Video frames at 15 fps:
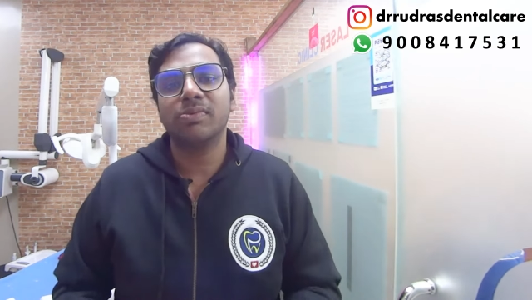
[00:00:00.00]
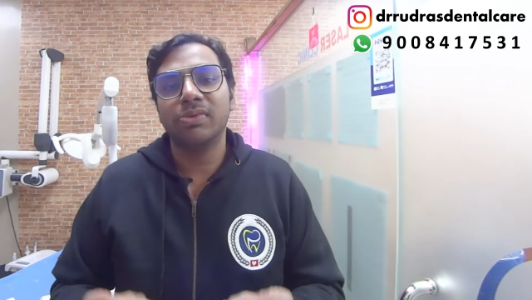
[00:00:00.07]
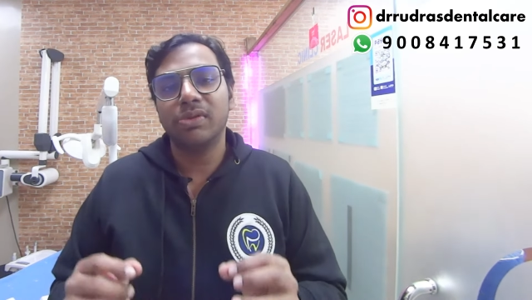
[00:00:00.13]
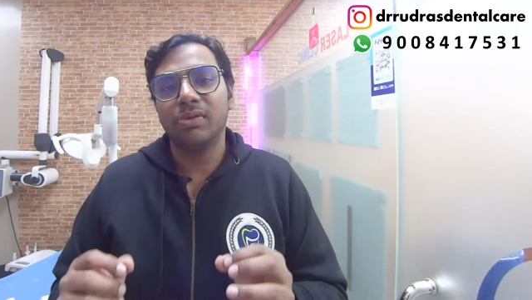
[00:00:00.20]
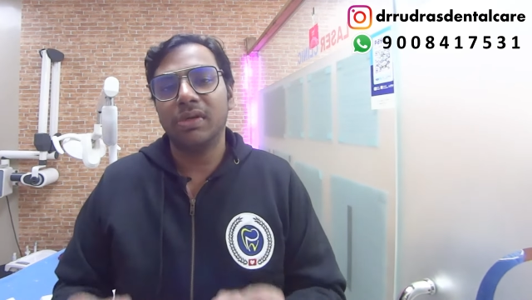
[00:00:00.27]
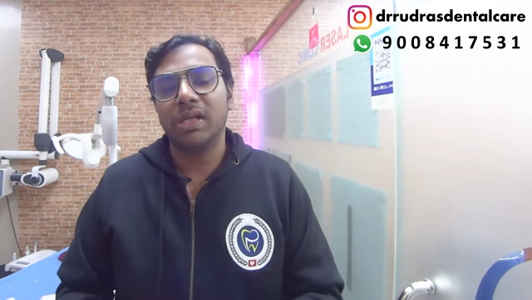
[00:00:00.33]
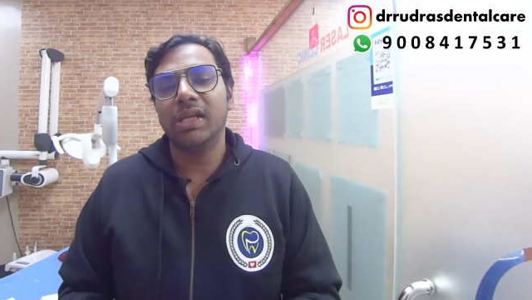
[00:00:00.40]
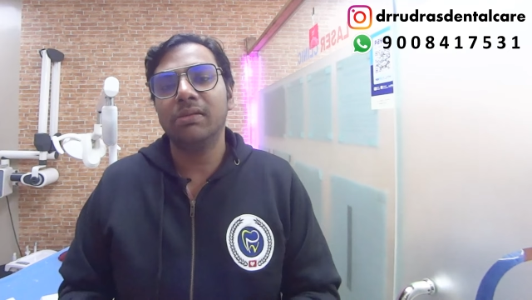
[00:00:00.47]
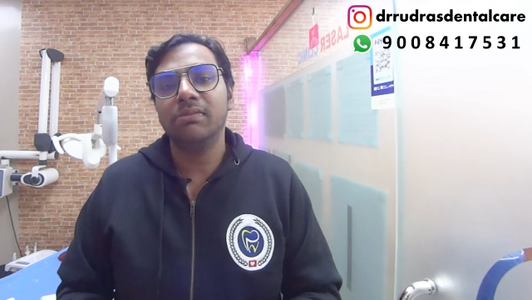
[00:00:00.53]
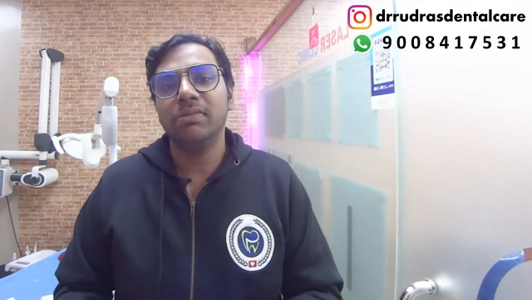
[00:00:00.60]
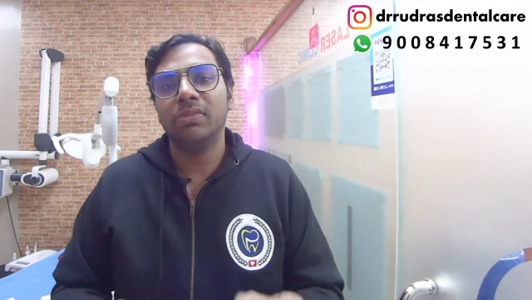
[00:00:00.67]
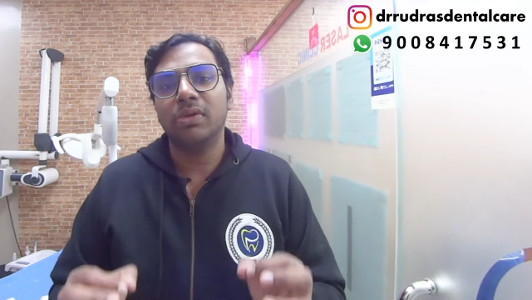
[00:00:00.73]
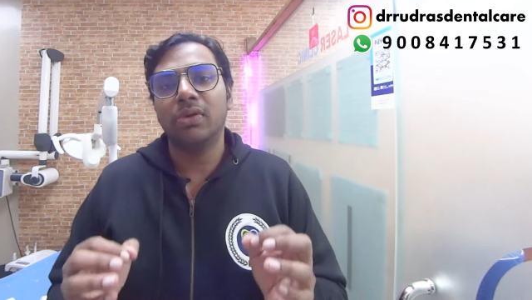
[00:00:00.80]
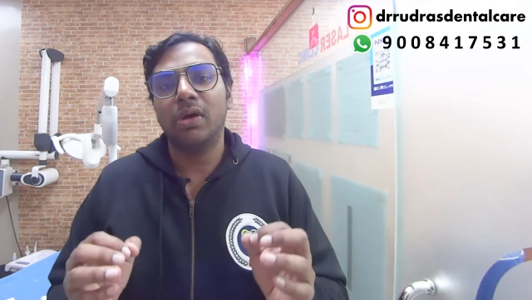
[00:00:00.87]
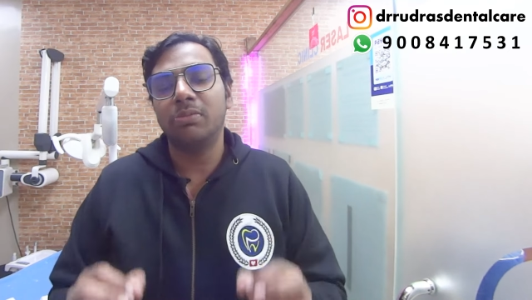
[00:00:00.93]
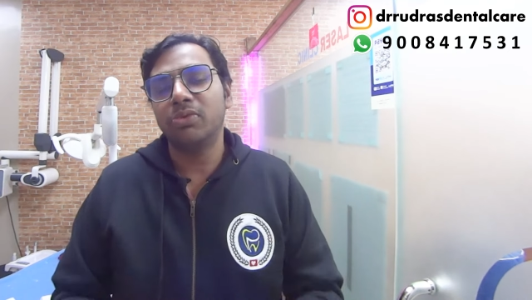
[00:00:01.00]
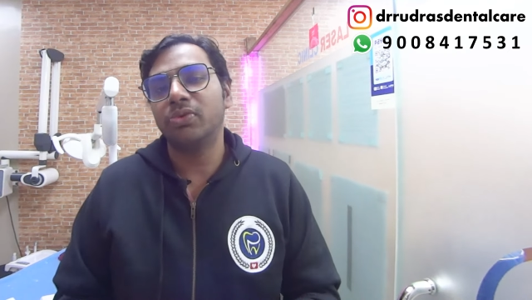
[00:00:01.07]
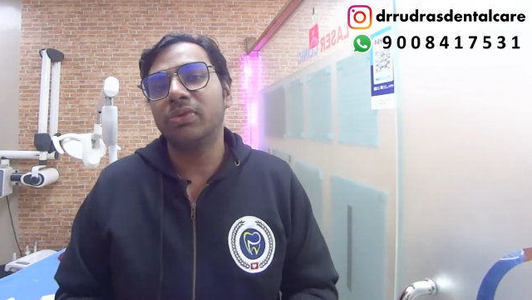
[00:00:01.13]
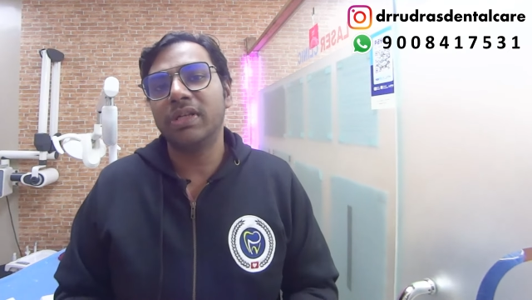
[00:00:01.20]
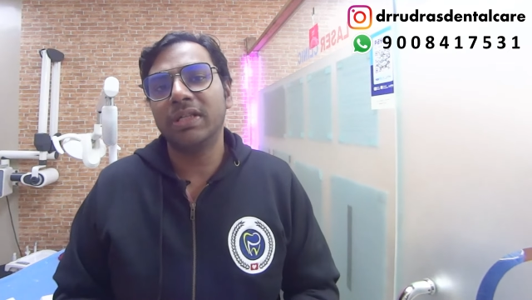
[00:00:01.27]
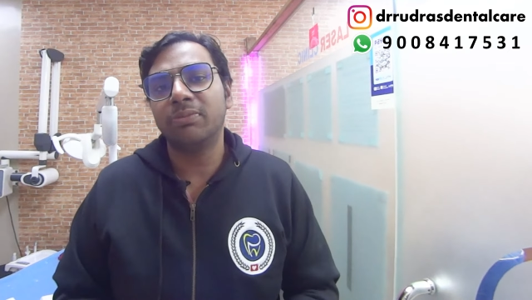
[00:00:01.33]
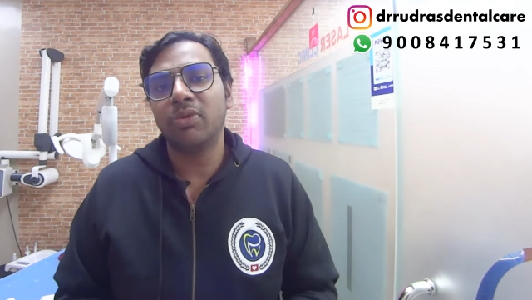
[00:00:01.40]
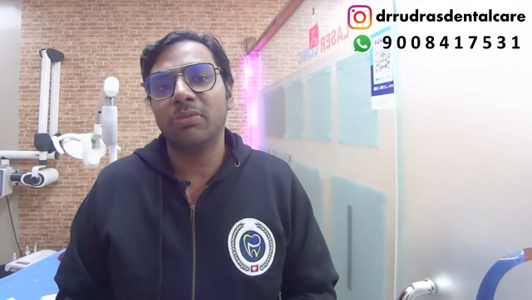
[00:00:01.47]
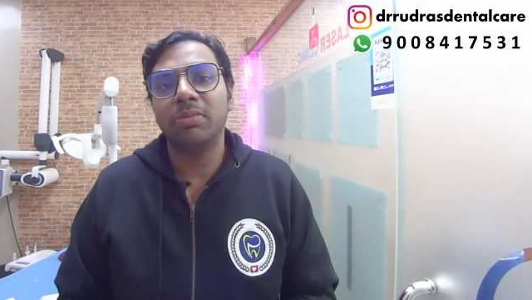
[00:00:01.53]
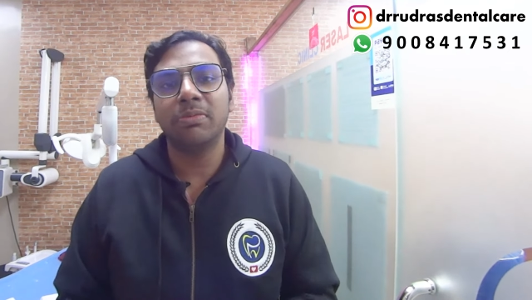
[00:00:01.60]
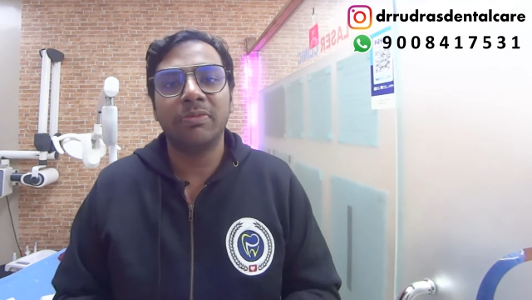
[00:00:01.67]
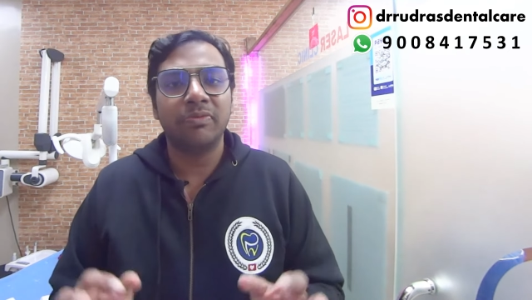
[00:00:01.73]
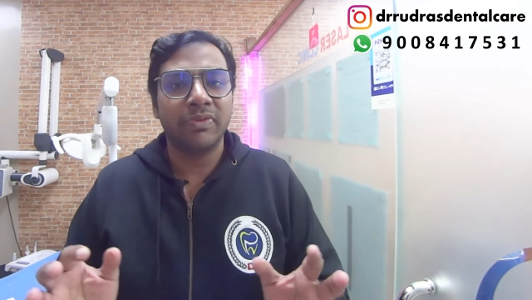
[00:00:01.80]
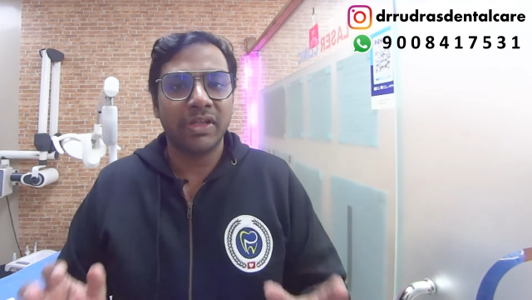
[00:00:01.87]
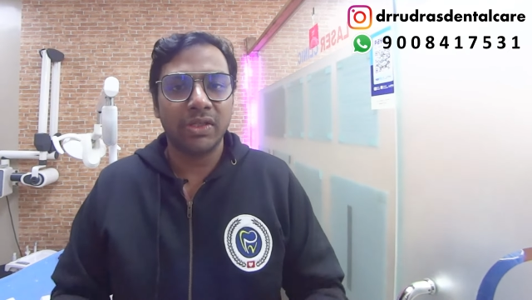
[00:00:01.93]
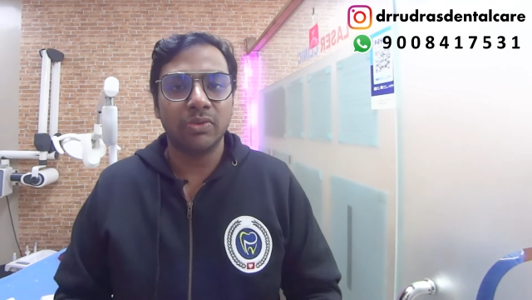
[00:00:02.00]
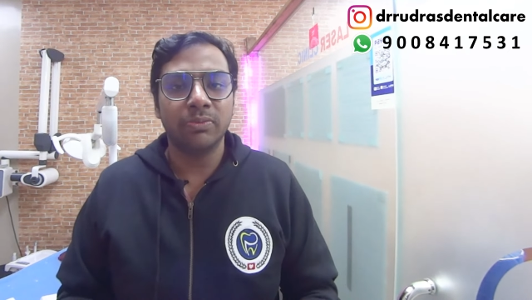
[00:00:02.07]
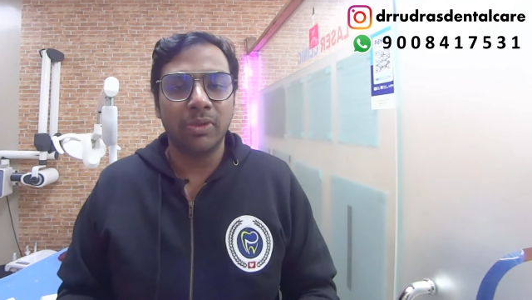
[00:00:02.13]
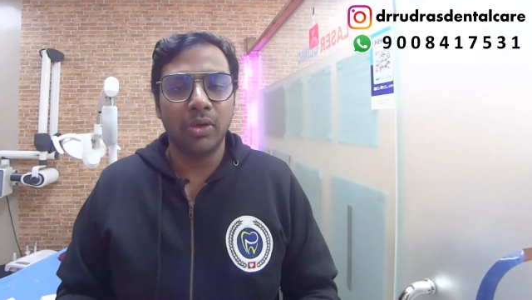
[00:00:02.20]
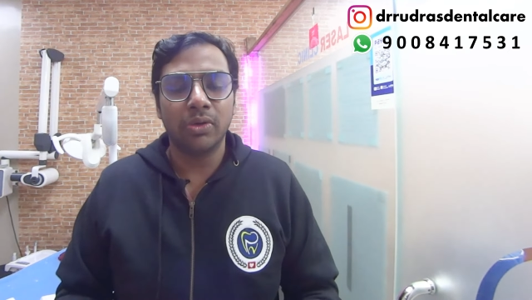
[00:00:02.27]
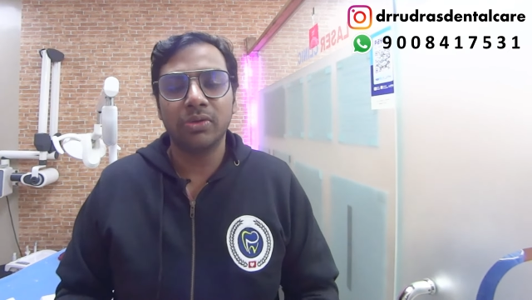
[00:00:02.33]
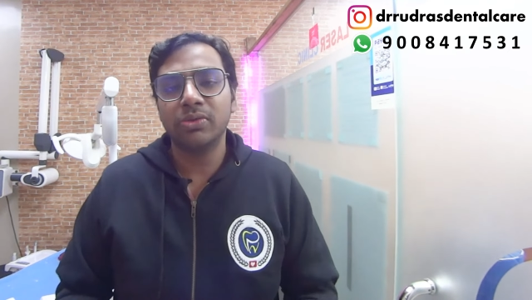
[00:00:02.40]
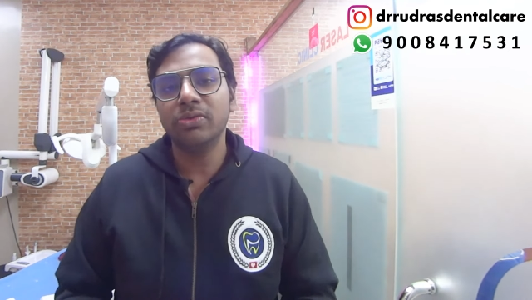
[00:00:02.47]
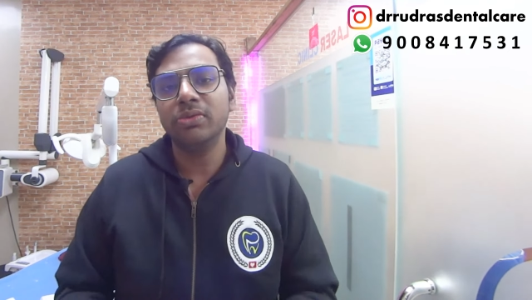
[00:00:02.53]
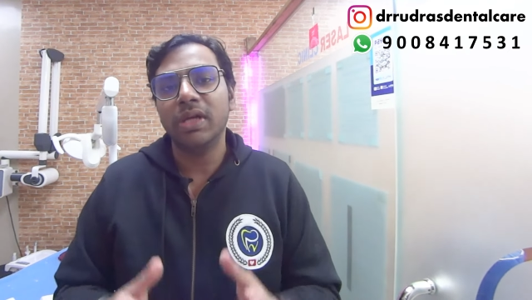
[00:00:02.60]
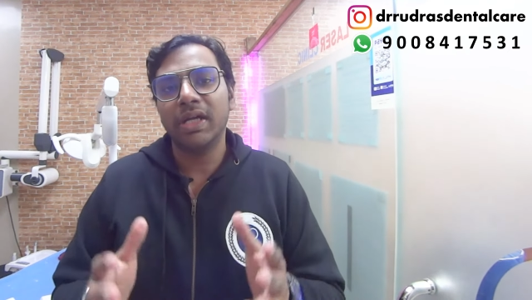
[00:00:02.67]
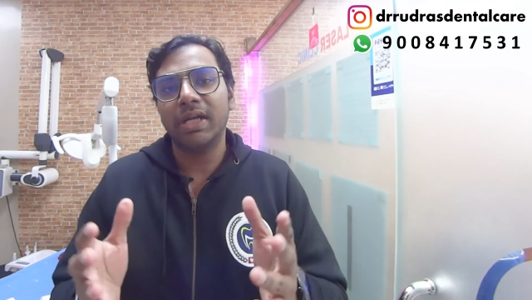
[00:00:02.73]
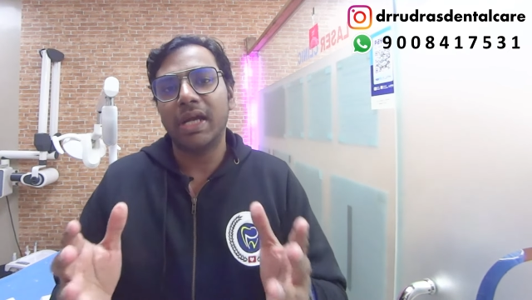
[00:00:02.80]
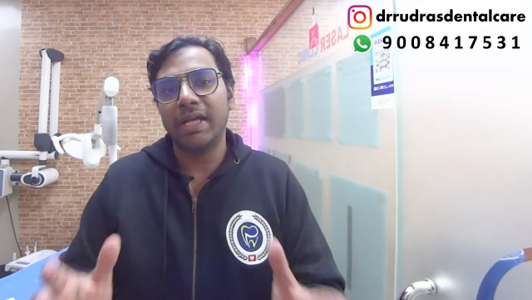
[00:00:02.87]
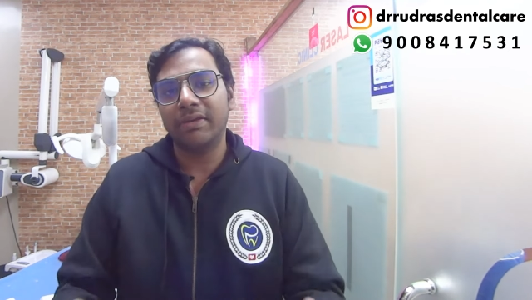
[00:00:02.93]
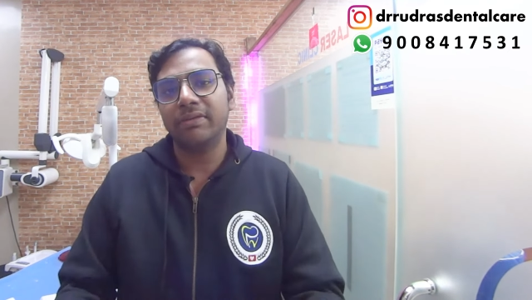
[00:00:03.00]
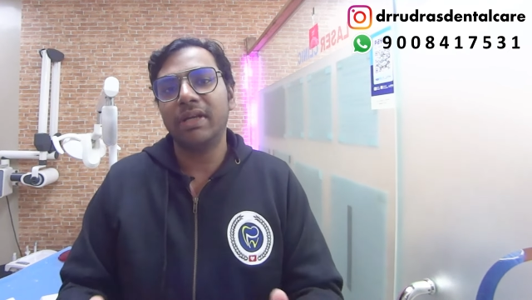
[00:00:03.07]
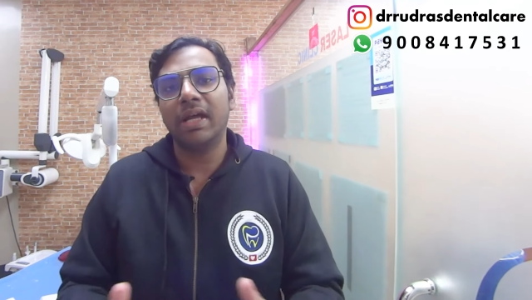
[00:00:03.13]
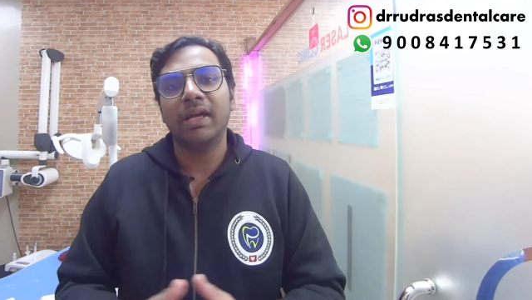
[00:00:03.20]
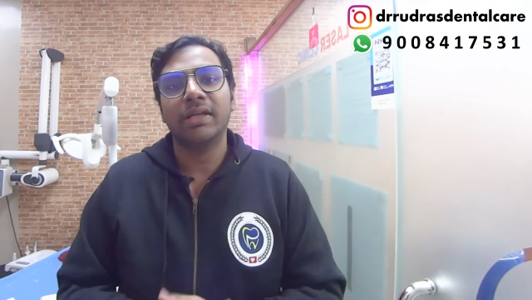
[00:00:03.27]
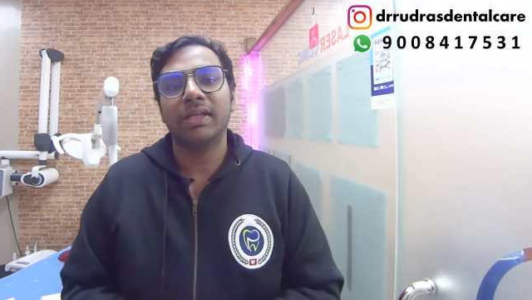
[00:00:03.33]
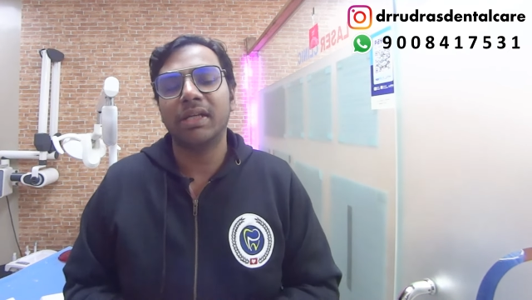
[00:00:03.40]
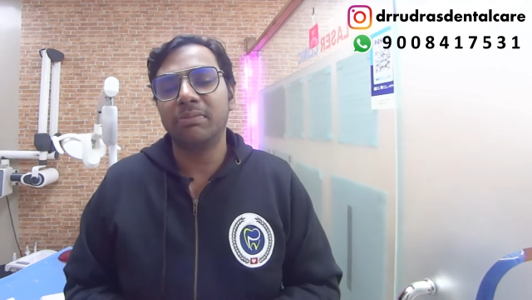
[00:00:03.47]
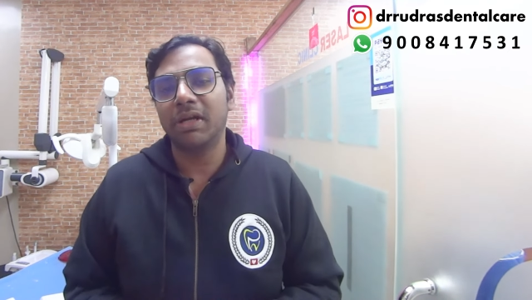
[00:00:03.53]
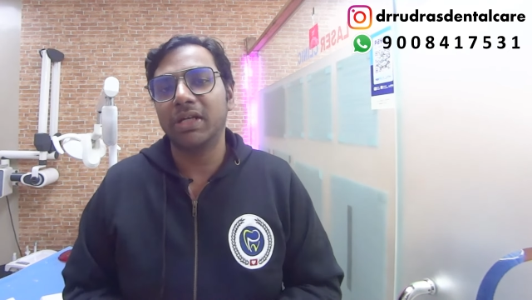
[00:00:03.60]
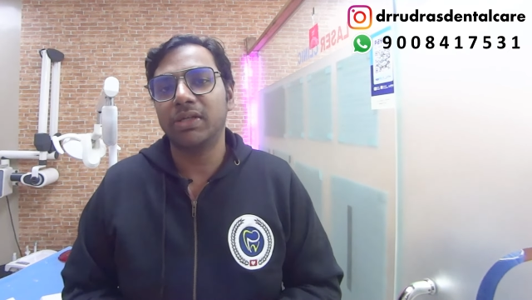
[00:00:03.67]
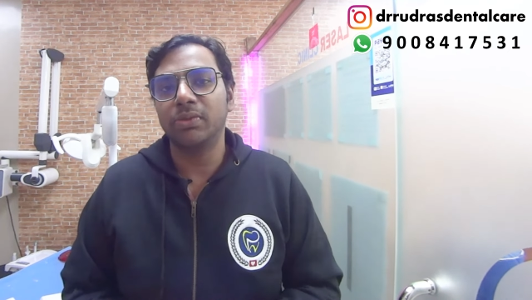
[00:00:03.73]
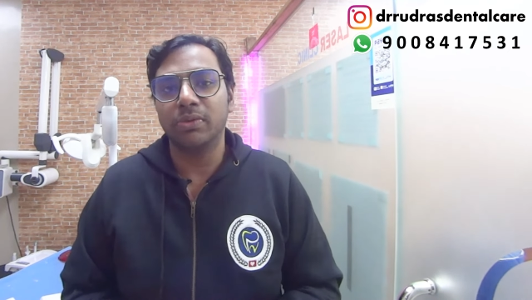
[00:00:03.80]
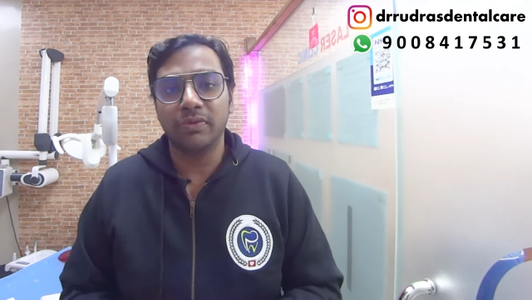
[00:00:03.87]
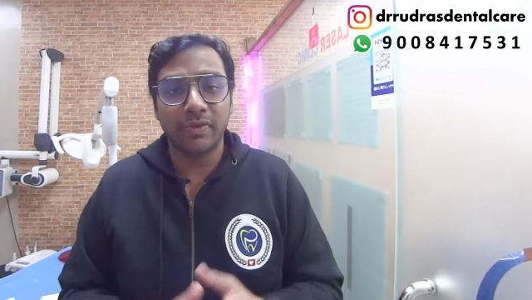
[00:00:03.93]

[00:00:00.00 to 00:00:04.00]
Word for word: with your name, the common oral health problem, and where you belong to, and I will get back to you.